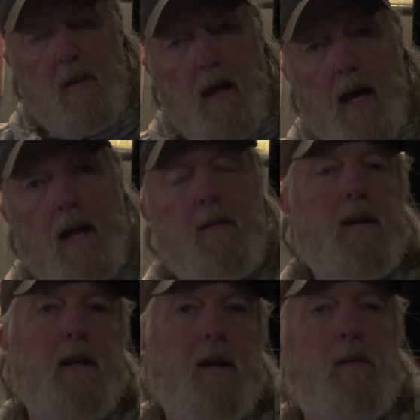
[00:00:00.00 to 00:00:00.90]
that, and they
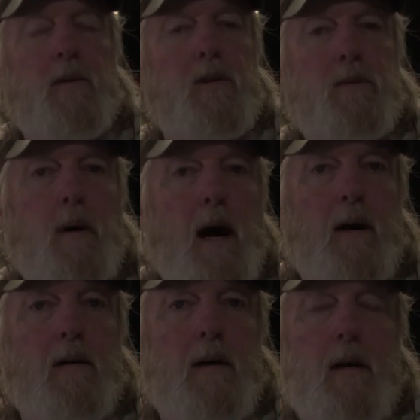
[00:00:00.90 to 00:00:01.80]
did it with a
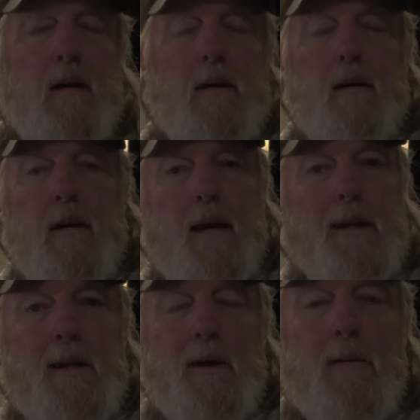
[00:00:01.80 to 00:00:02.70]
smile.
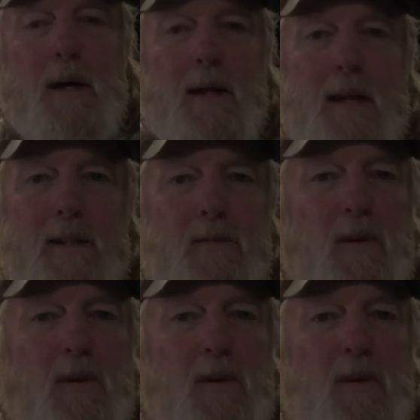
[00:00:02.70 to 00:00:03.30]
And you know what? That's